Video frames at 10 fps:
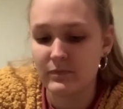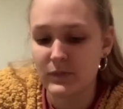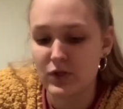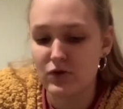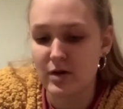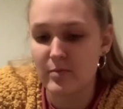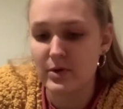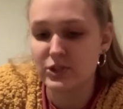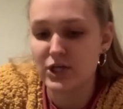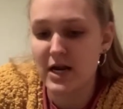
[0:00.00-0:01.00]
You can
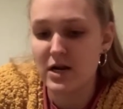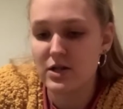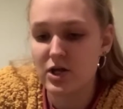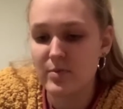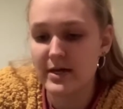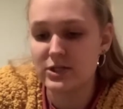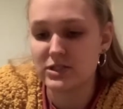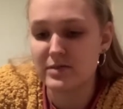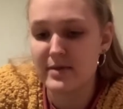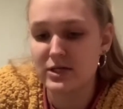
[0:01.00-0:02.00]
push on it a little bit
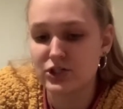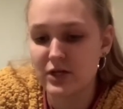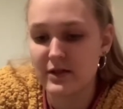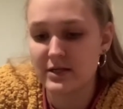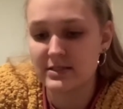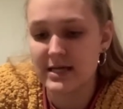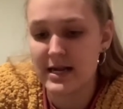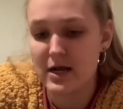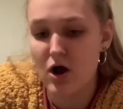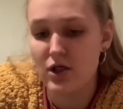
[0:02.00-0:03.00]
just to make sure that it's
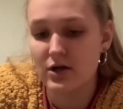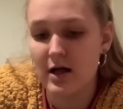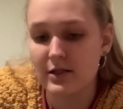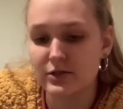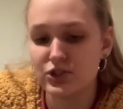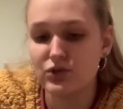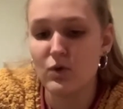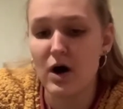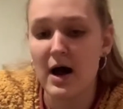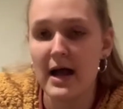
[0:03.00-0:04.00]
getting all the colors you
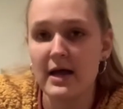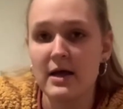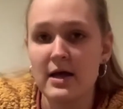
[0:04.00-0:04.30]
want.